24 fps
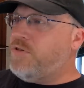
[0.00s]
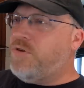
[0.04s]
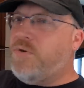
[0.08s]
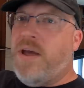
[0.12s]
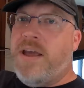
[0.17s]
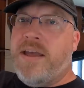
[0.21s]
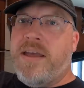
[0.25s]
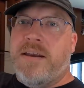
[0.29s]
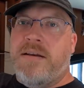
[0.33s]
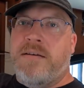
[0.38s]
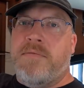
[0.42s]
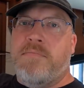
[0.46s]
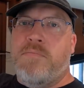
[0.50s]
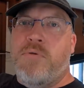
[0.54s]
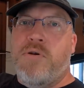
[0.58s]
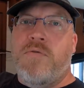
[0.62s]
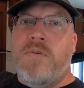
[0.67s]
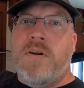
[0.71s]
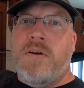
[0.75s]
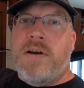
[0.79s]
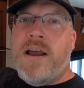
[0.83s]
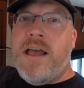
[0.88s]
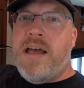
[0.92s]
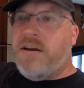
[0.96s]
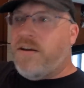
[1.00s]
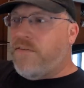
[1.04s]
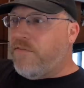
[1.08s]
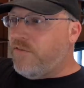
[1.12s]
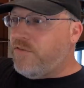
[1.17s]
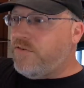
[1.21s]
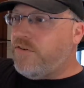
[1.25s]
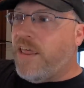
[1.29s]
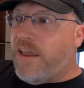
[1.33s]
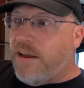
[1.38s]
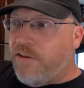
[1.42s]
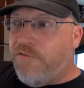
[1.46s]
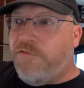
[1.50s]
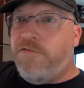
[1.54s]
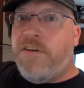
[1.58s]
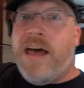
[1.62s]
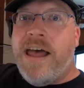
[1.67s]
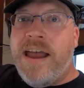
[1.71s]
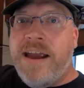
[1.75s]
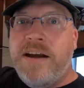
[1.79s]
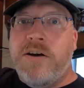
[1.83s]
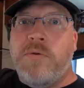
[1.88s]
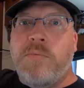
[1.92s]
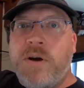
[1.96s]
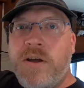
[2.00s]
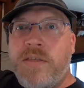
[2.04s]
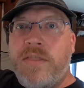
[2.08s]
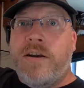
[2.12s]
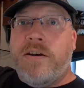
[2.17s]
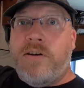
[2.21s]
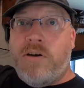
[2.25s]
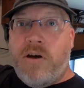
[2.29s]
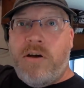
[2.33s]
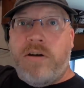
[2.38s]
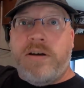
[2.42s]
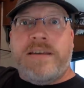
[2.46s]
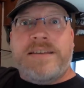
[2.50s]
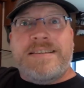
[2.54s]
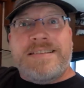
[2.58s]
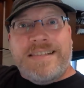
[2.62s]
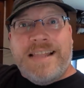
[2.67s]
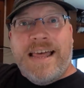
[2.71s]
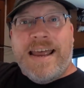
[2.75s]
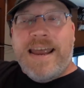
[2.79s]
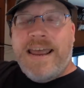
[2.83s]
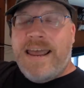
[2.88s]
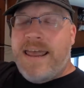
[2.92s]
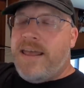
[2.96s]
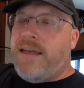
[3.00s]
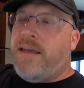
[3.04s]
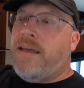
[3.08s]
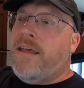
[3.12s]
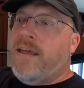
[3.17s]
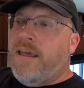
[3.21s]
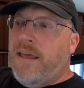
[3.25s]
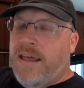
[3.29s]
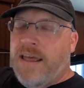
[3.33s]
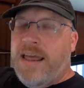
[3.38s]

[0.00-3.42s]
so I can move it around and like find where the dog is laying